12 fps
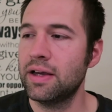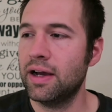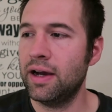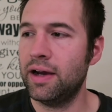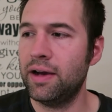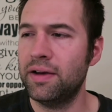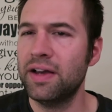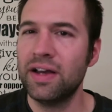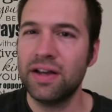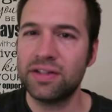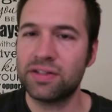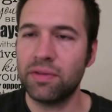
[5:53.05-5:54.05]
Uh,
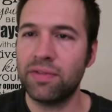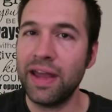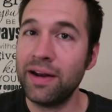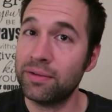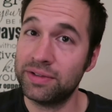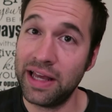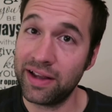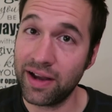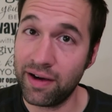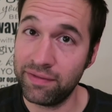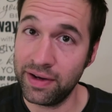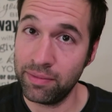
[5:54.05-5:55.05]
so they don't take
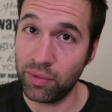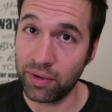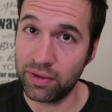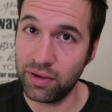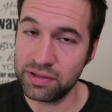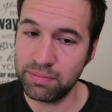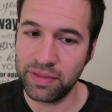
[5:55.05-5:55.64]
off any more clothes.